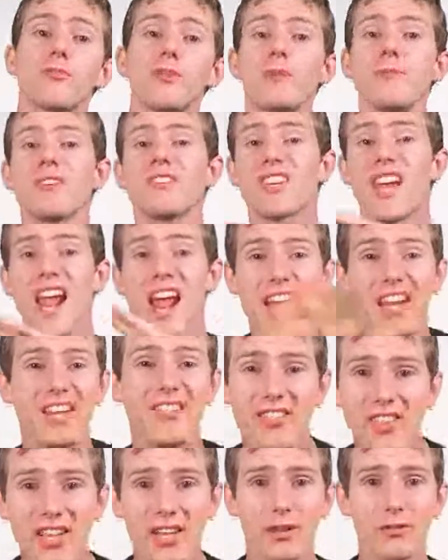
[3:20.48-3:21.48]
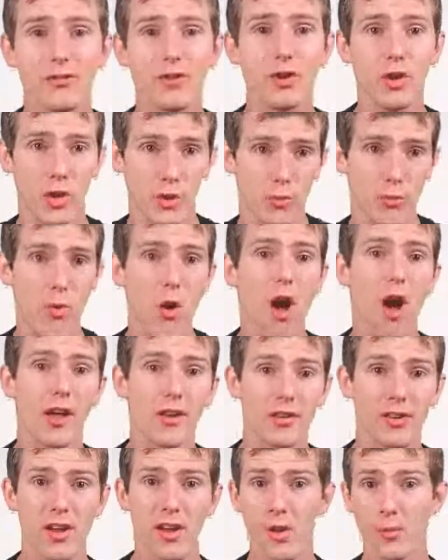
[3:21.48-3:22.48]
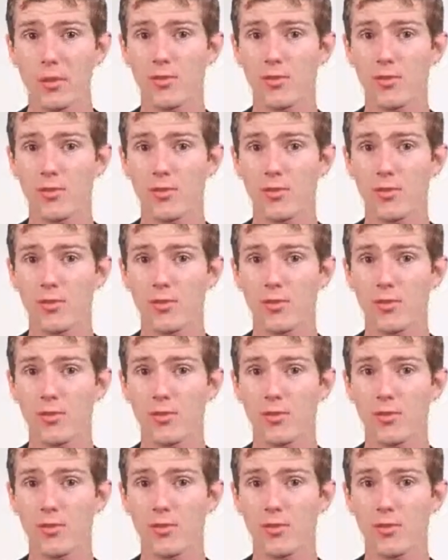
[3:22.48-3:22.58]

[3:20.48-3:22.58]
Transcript: and pretty much anything else you could want,